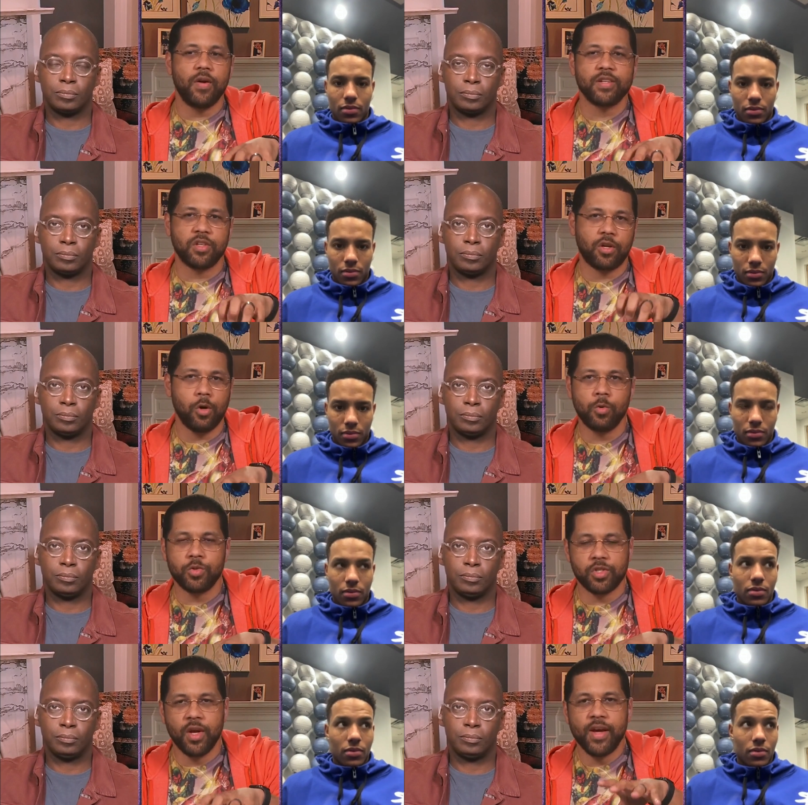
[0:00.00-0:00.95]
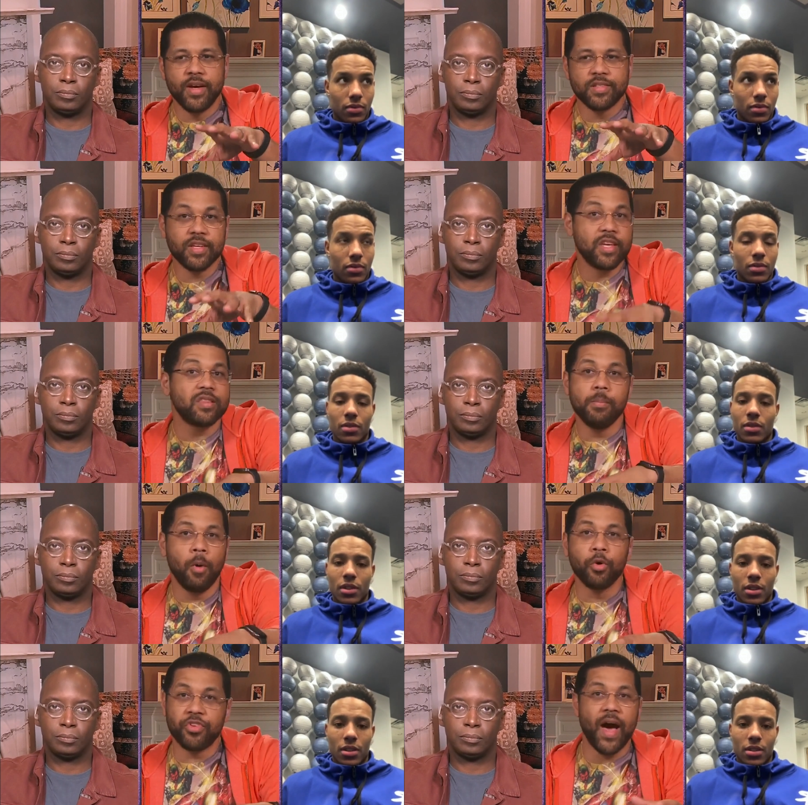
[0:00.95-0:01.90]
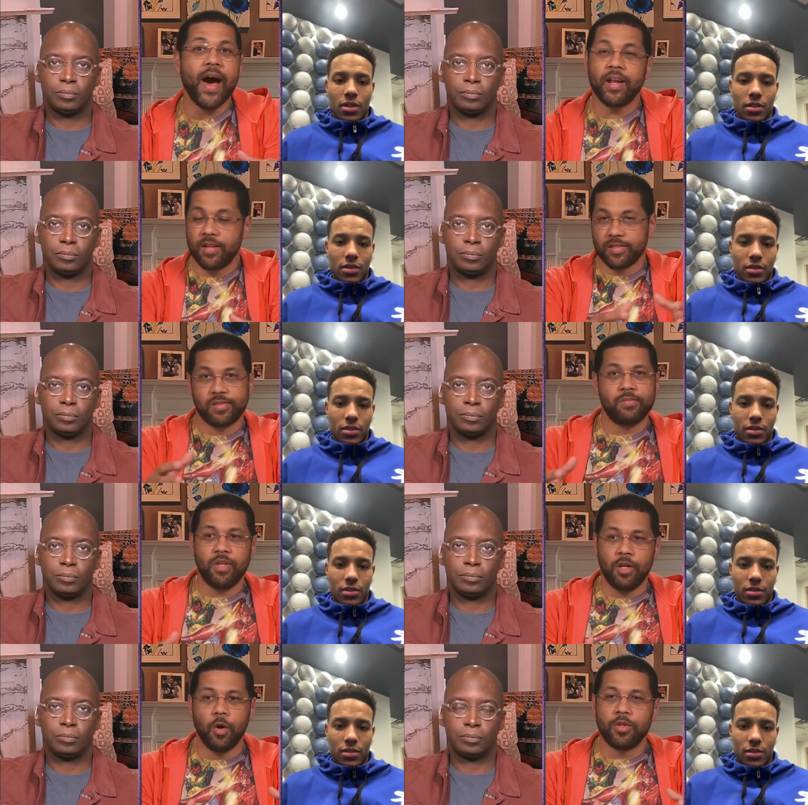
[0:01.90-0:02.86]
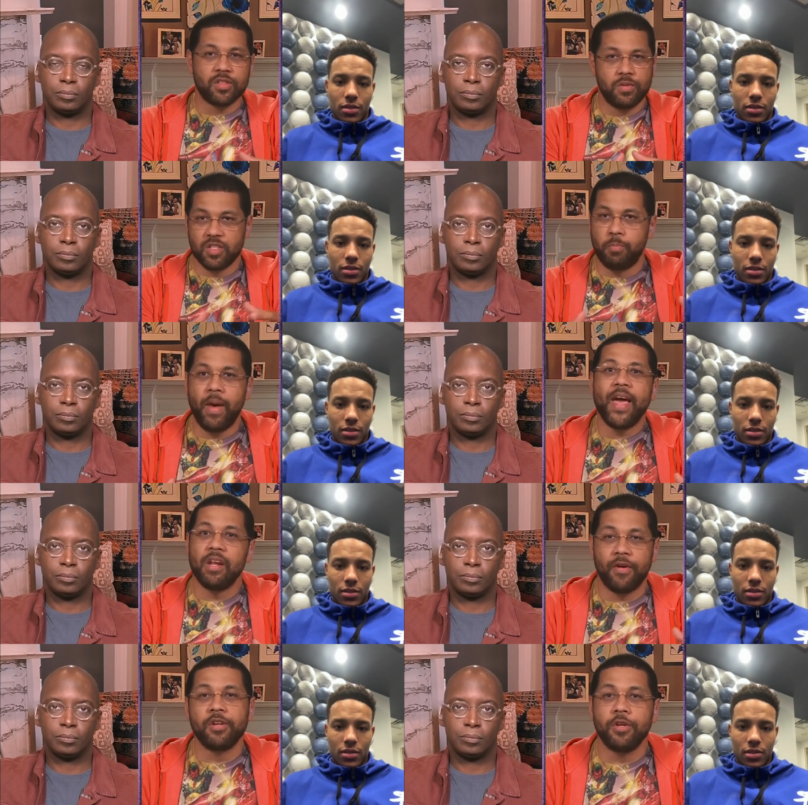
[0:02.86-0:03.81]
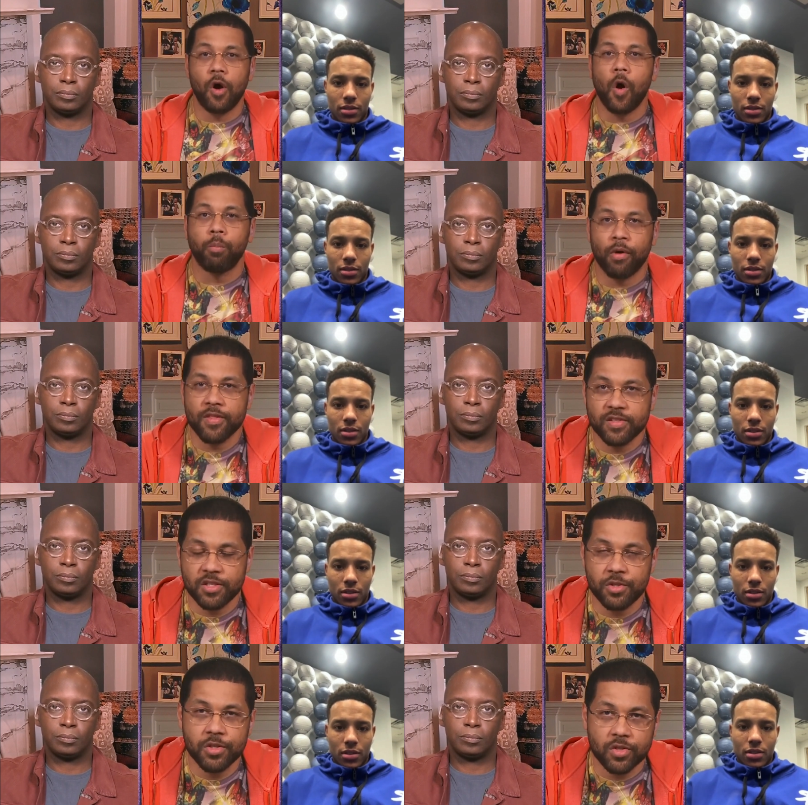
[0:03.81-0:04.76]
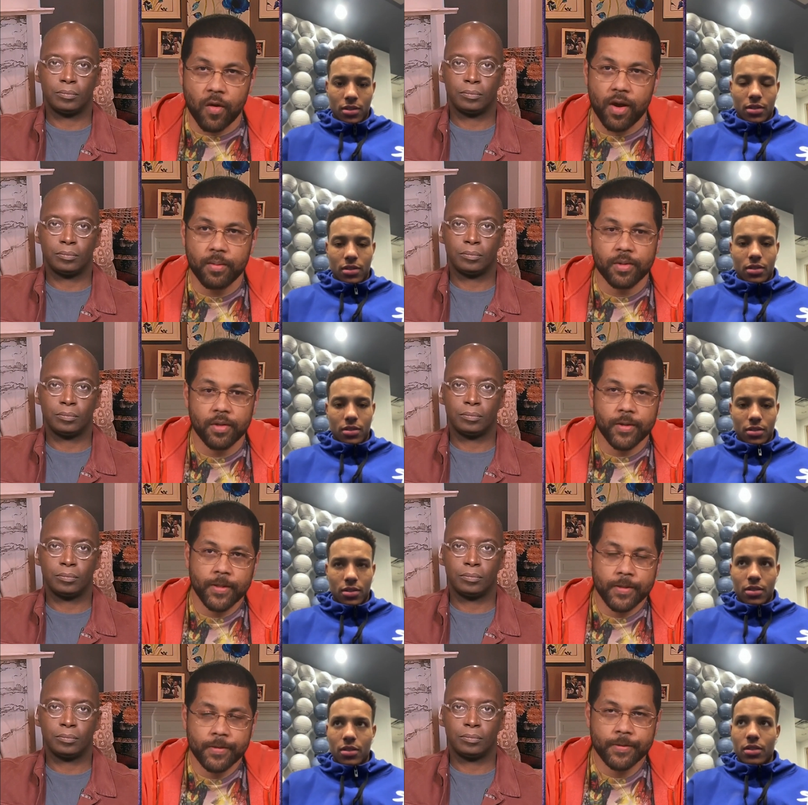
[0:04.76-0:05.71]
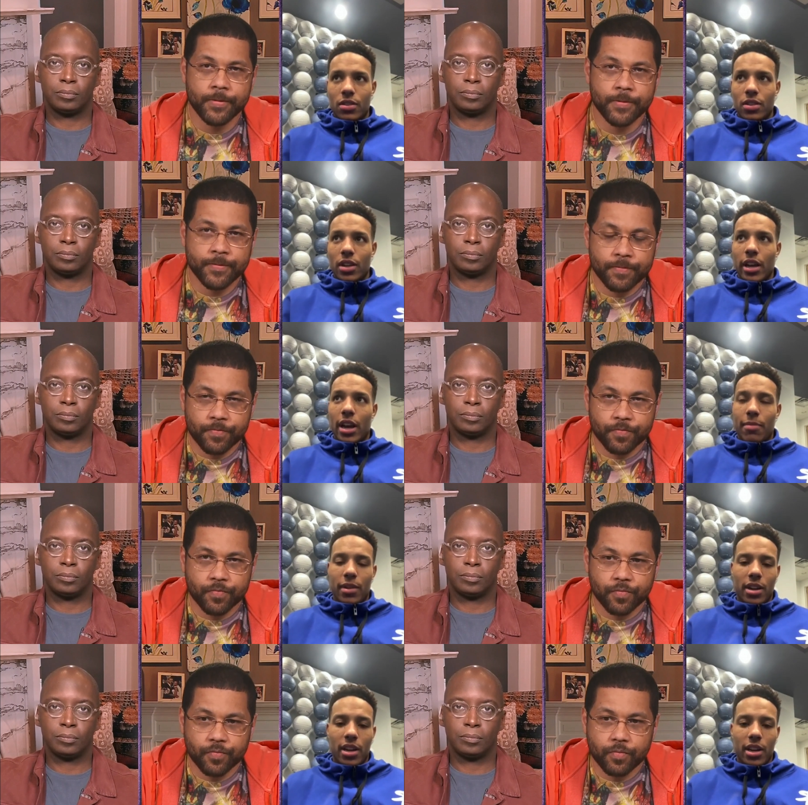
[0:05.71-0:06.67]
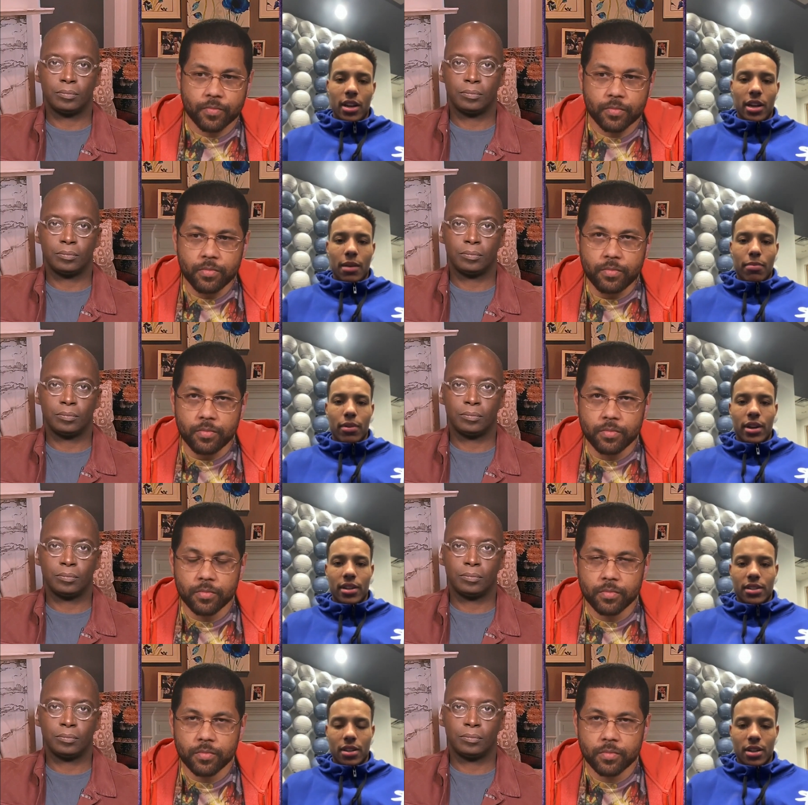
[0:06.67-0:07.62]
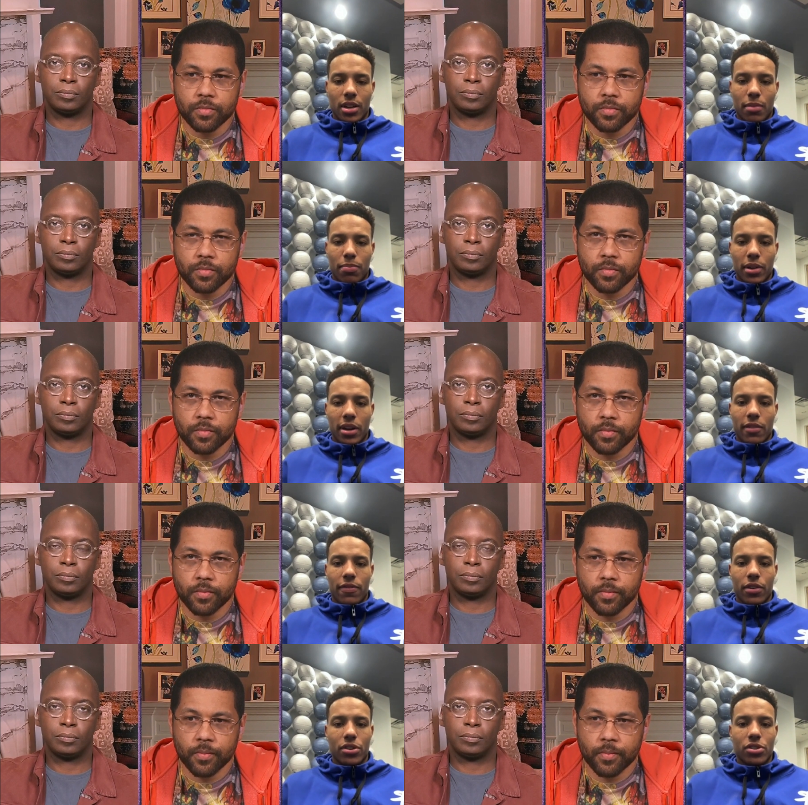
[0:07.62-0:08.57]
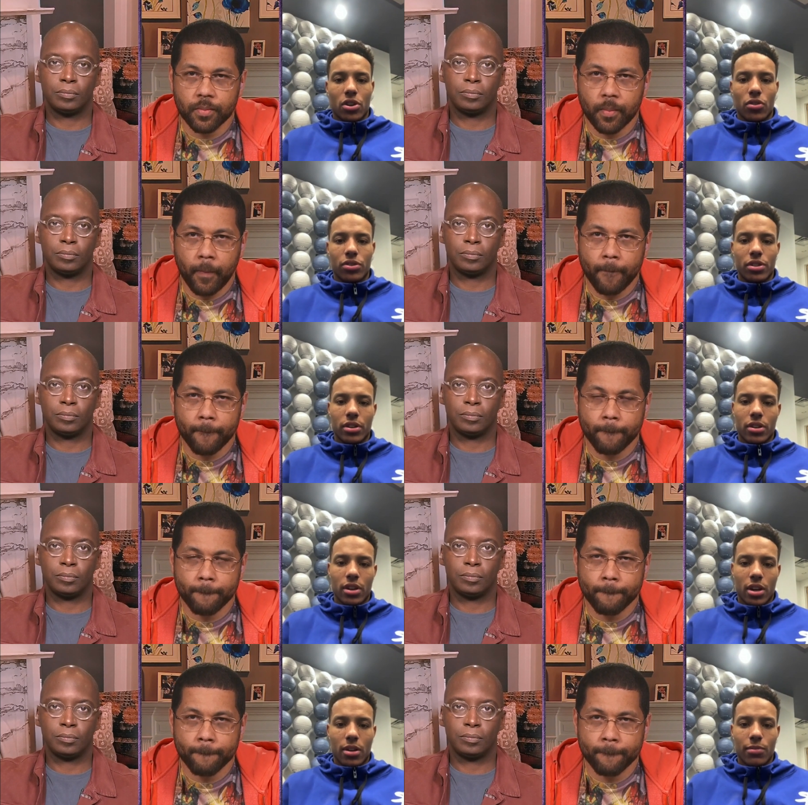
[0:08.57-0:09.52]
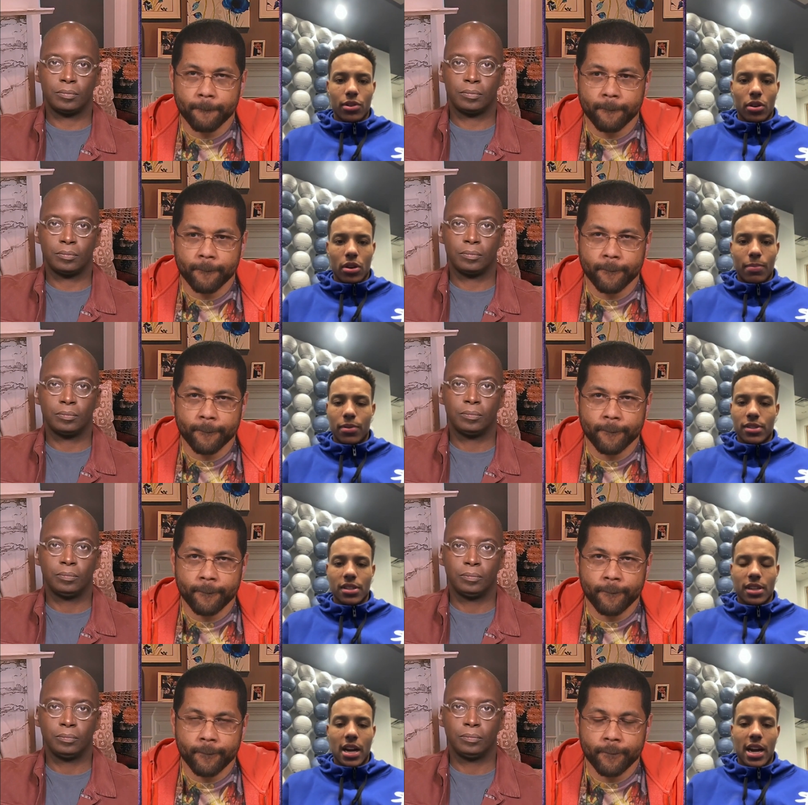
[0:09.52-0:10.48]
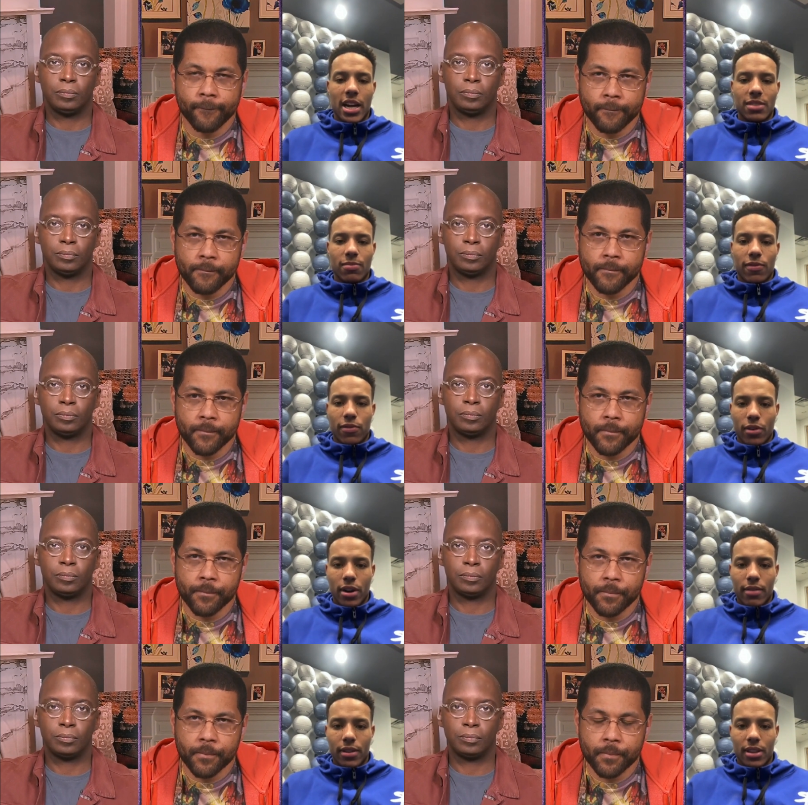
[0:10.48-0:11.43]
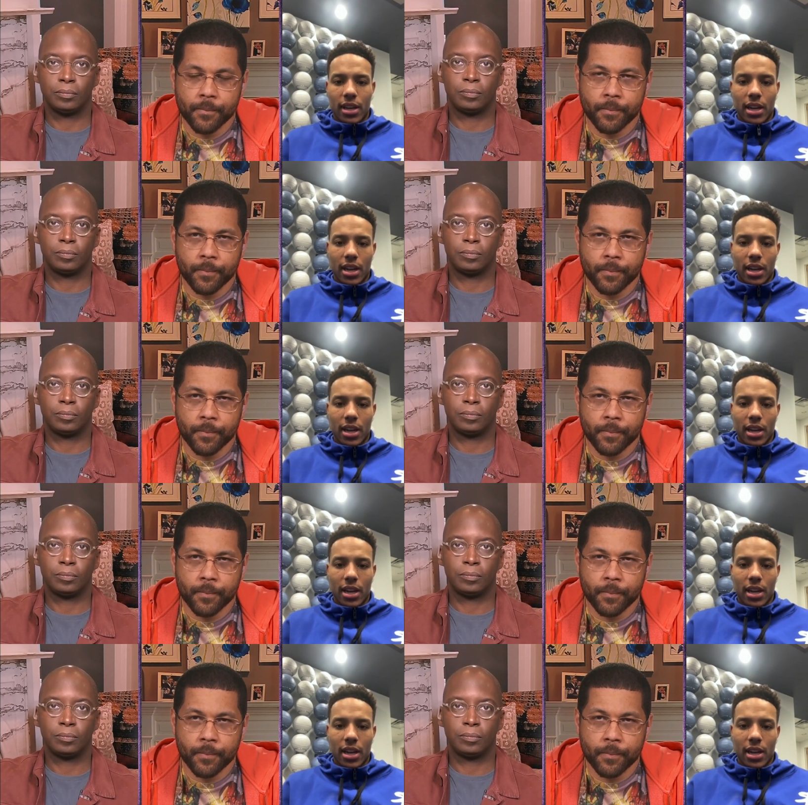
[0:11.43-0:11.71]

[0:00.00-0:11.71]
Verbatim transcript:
Speaker 1: as a coach to get the most out of this? You know, this this band of underdog brothers that you described.
Speaker 2: Yeah, I mean, he he breeds a, a player first culture. Um, you know, he puts his guys before everything,